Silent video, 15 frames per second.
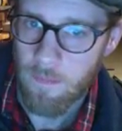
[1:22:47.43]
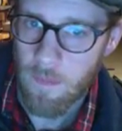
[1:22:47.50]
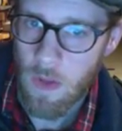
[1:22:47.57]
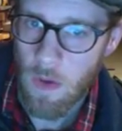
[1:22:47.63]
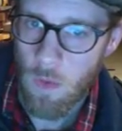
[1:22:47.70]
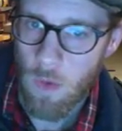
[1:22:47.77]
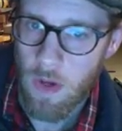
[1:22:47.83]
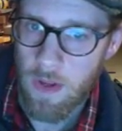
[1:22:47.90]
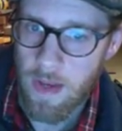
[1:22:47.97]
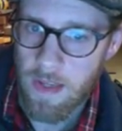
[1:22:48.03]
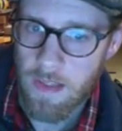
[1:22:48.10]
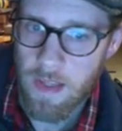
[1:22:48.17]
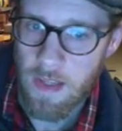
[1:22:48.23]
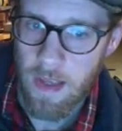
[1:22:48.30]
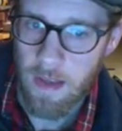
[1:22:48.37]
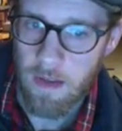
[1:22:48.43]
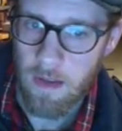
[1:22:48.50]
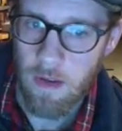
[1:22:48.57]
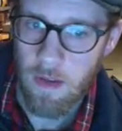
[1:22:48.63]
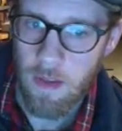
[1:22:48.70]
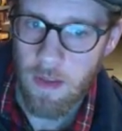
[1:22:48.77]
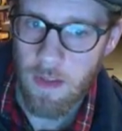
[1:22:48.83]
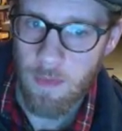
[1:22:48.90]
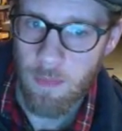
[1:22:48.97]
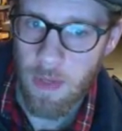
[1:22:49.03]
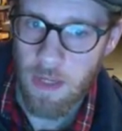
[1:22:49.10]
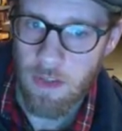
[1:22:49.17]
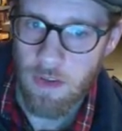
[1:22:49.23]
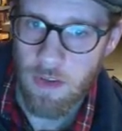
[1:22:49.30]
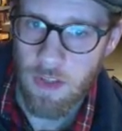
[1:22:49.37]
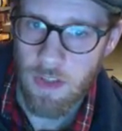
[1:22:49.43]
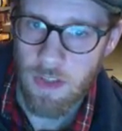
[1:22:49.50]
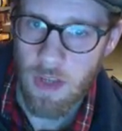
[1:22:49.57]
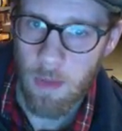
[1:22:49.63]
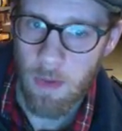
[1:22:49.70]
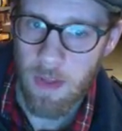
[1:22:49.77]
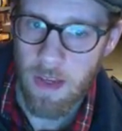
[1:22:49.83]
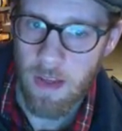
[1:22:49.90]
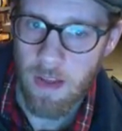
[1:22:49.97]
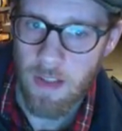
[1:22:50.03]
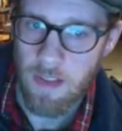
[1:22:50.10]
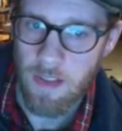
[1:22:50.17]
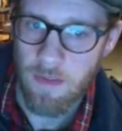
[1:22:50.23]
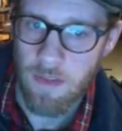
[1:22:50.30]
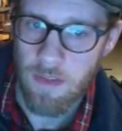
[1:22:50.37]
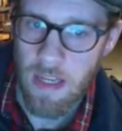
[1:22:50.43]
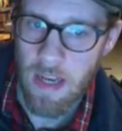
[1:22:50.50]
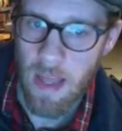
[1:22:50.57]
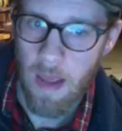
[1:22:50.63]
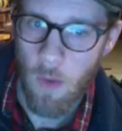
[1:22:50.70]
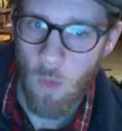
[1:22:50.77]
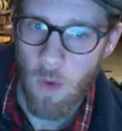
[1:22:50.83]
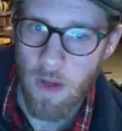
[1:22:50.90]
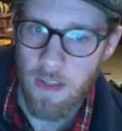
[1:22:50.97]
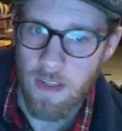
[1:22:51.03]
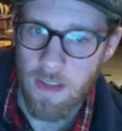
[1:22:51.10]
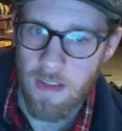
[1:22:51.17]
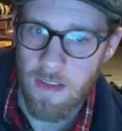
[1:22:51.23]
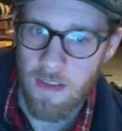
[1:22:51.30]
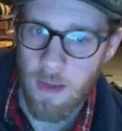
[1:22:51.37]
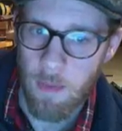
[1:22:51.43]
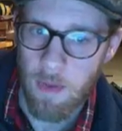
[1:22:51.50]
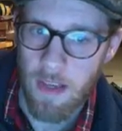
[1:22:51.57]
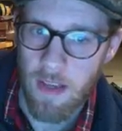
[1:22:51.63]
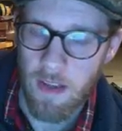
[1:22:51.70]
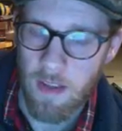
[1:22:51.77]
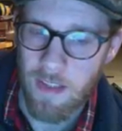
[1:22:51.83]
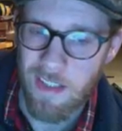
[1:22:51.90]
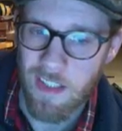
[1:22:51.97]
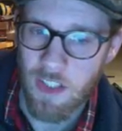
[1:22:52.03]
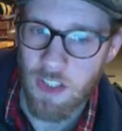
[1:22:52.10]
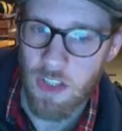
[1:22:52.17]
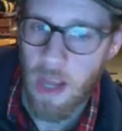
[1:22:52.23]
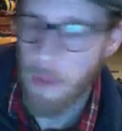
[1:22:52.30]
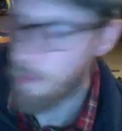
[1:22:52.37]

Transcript: What do you guys think? Look at this picture, this double helix of DNA. What does this double helix, its shape,